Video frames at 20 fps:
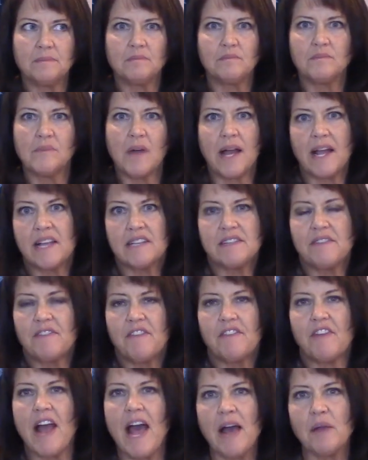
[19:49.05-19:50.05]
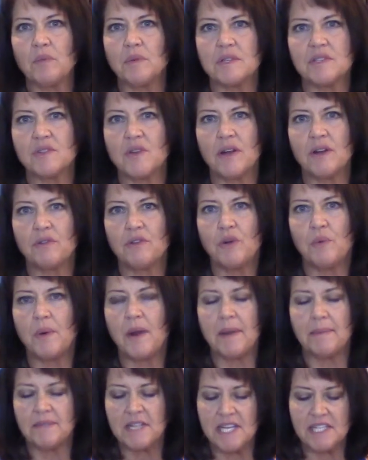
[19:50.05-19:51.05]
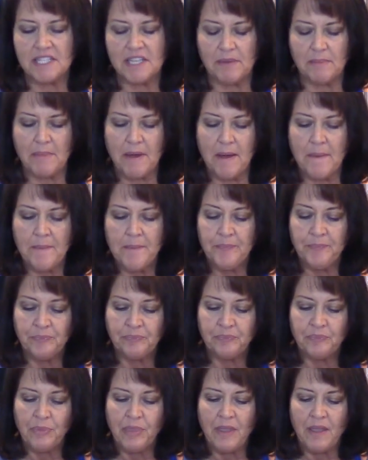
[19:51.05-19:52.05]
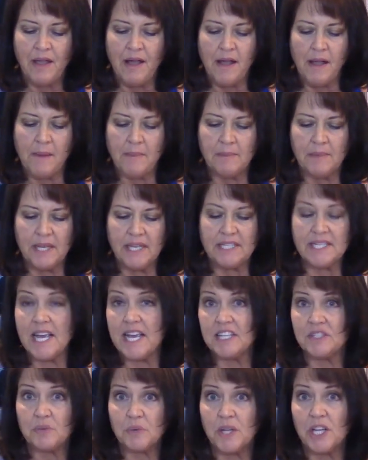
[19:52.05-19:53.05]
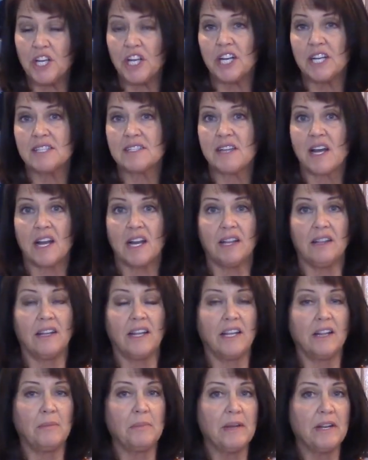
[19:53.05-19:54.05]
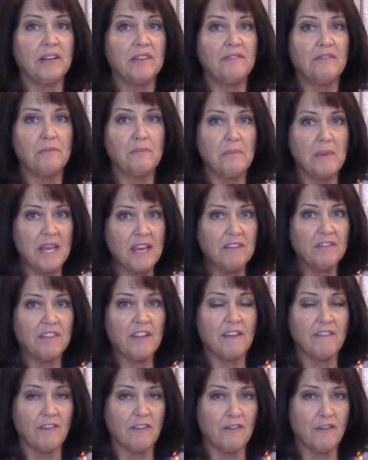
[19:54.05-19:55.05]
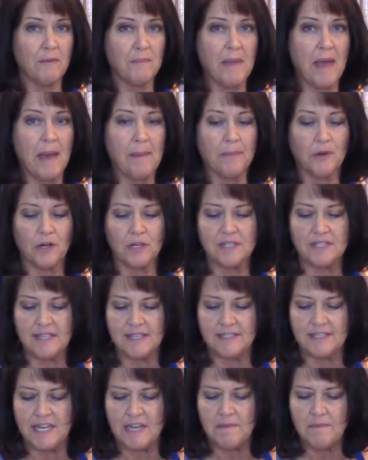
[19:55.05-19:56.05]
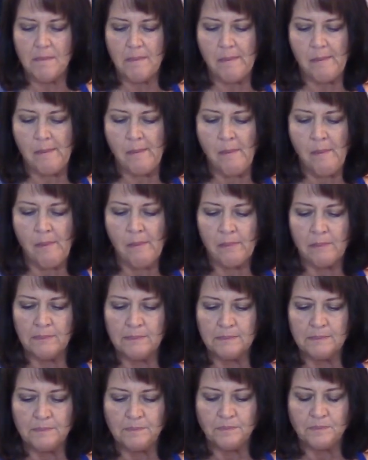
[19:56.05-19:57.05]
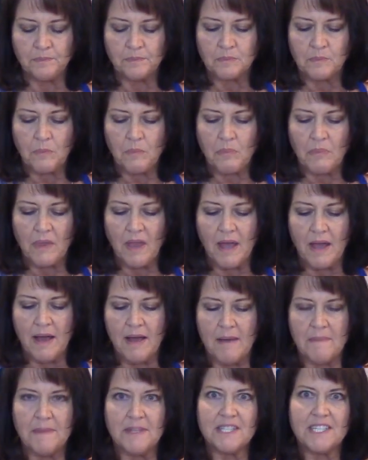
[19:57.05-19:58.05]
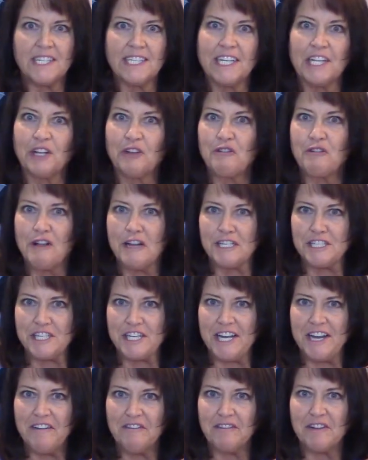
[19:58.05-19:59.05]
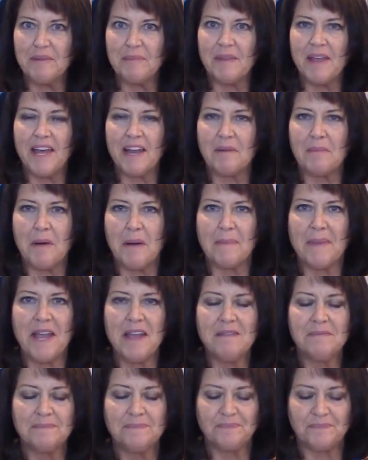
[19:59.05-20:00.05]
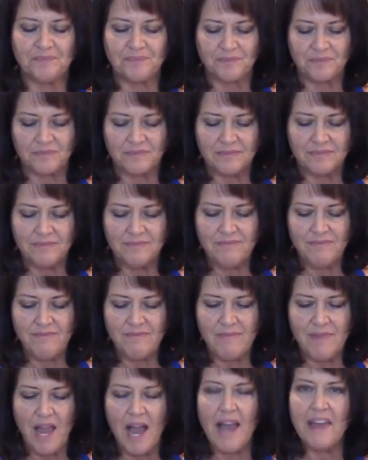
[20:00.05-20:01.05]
I guess I've never had one, so I don't know what I'm tasting, but it tastes really good. It's got a little bit of meat flavor from the hamburger seasoning. It's a little crunchy from the edamame. I